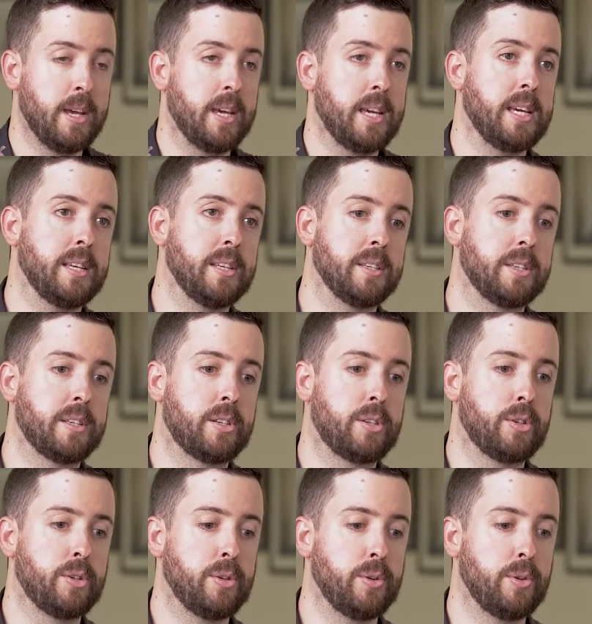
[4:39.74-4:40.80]
is
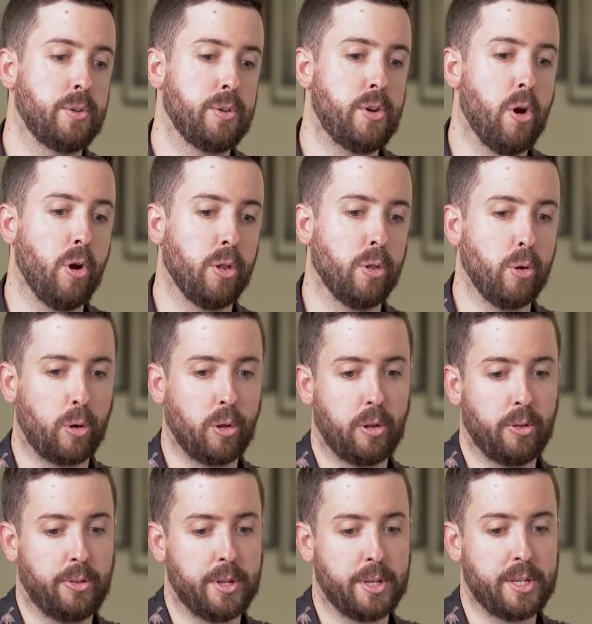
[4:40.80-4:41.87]
to not look
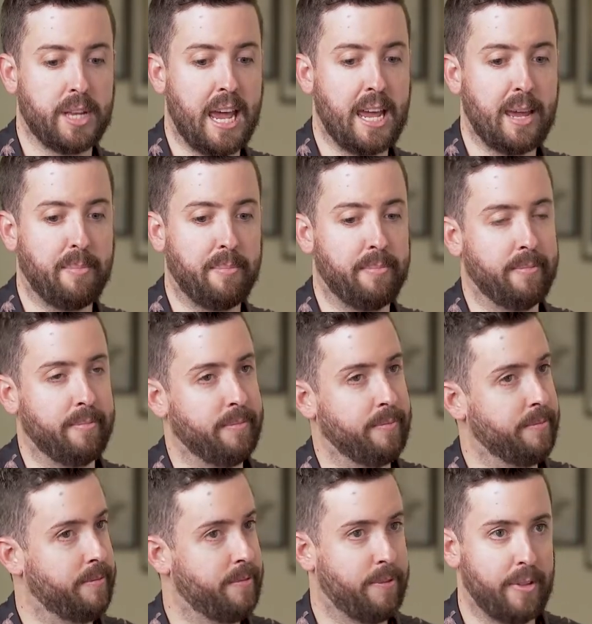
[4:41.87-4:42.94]
the same
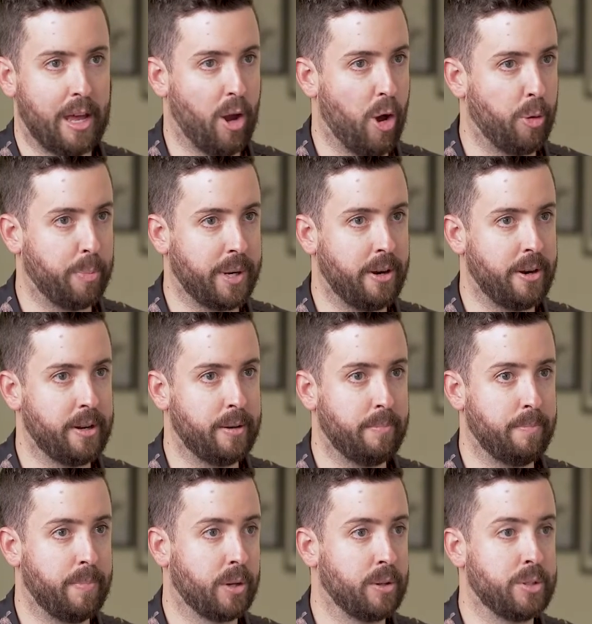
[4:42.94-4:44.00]
for that whole period,
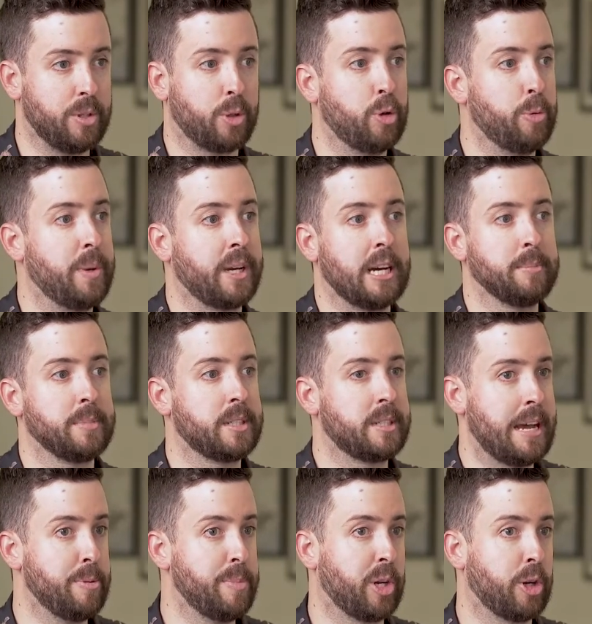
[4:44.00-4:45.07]
because you could become
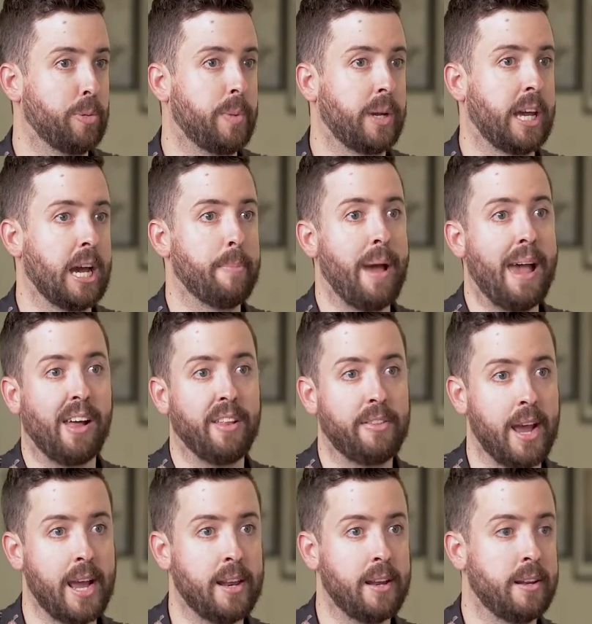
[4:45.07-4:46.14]
stale, you could become
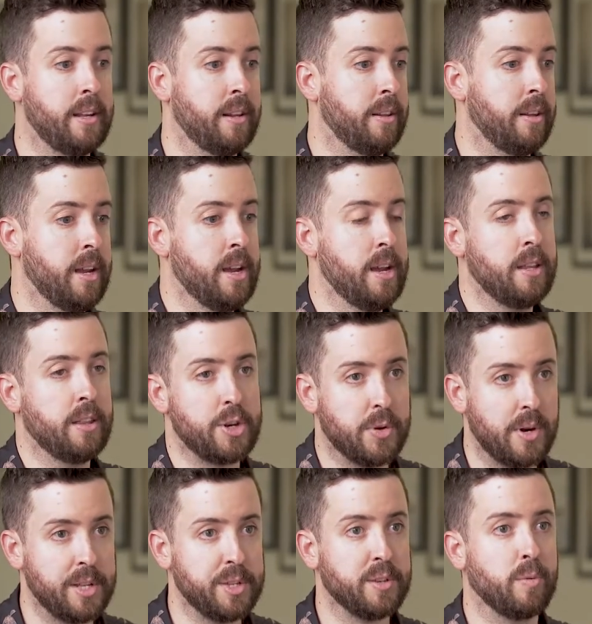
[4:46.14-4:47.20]
outdated in the
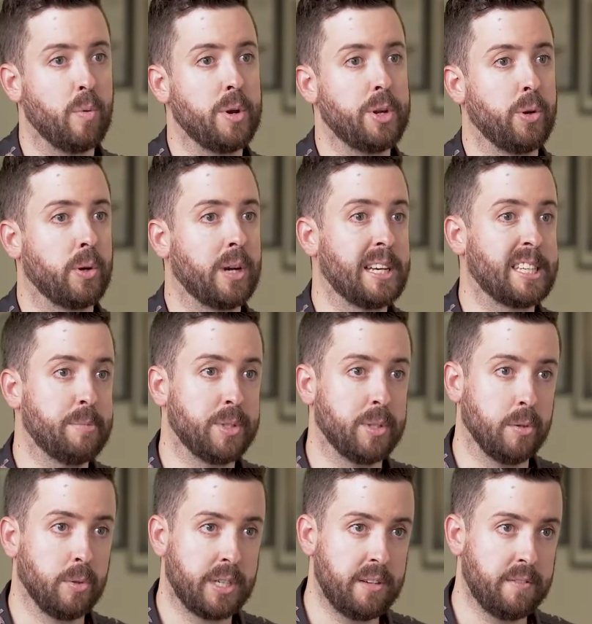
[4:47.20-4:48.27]
trends of what your customers
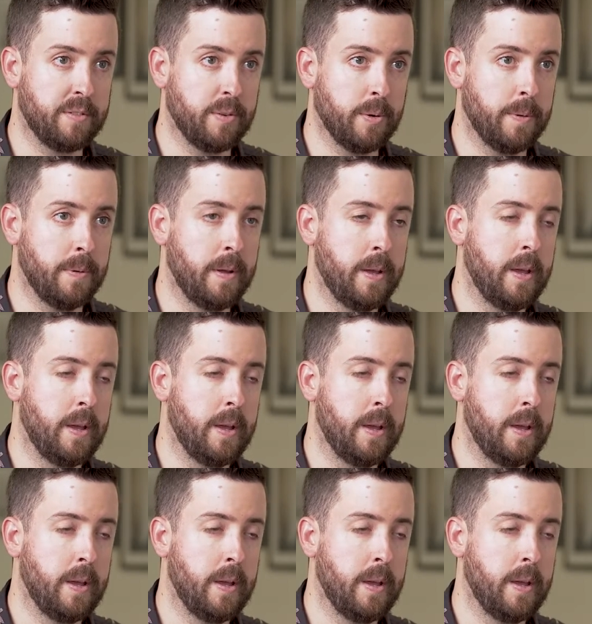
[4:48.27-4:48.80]
are looking for,